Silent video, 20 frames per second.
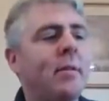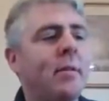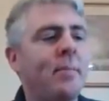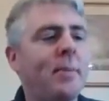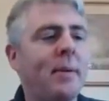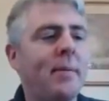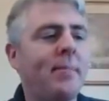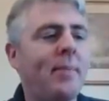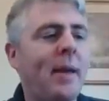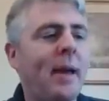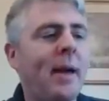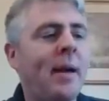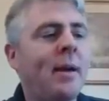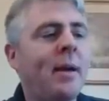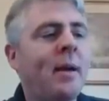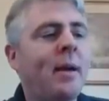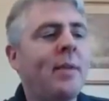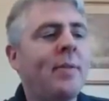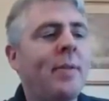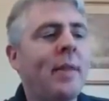are a bit,
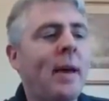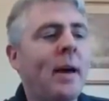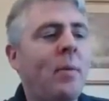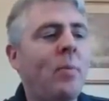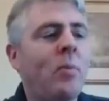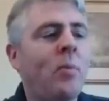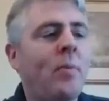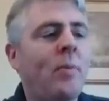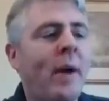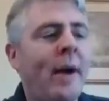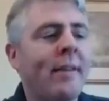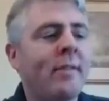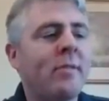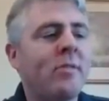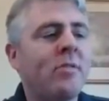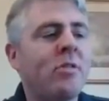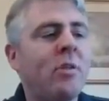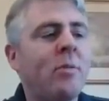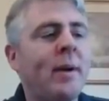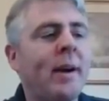that's
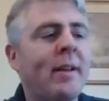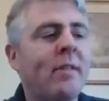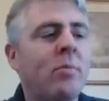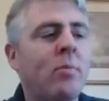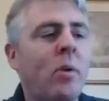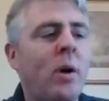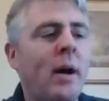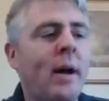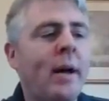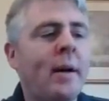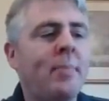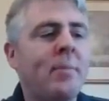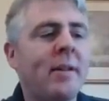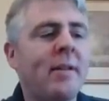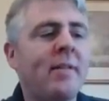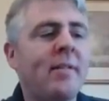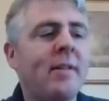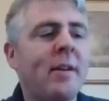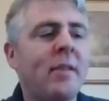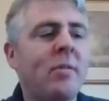2xy
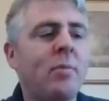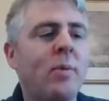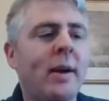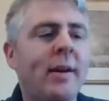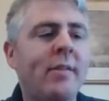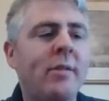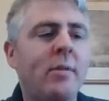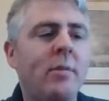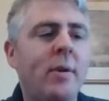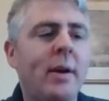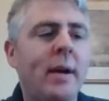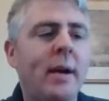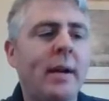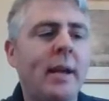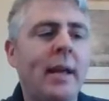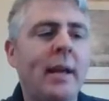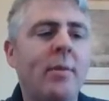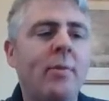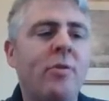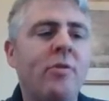plus 6y squared
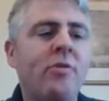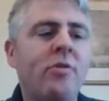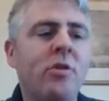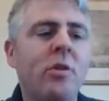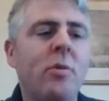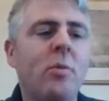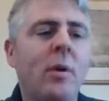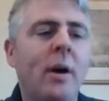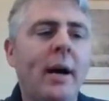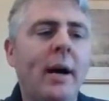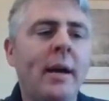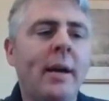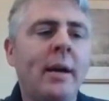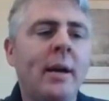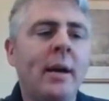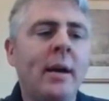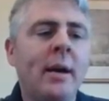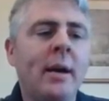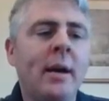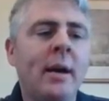equals
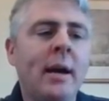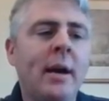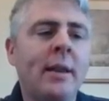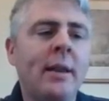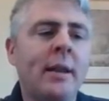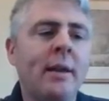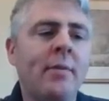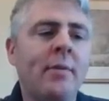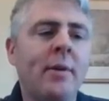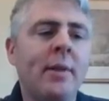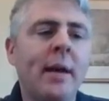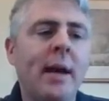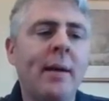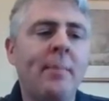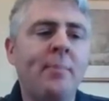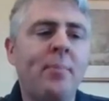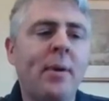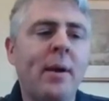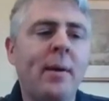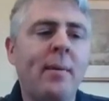2y, and then I've got that
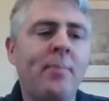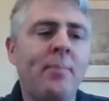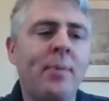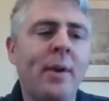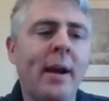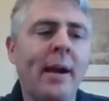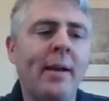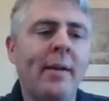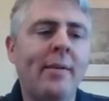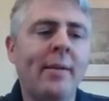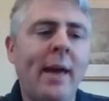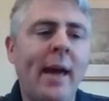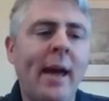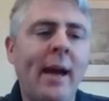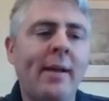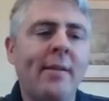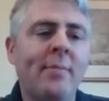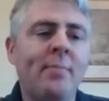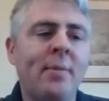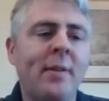in brackets
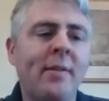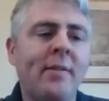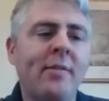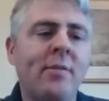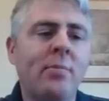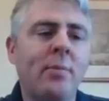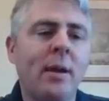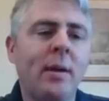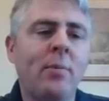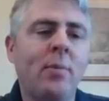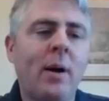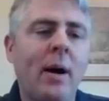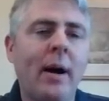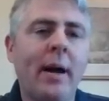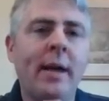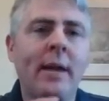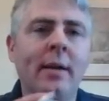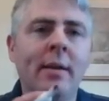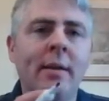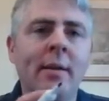x plus
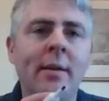3y.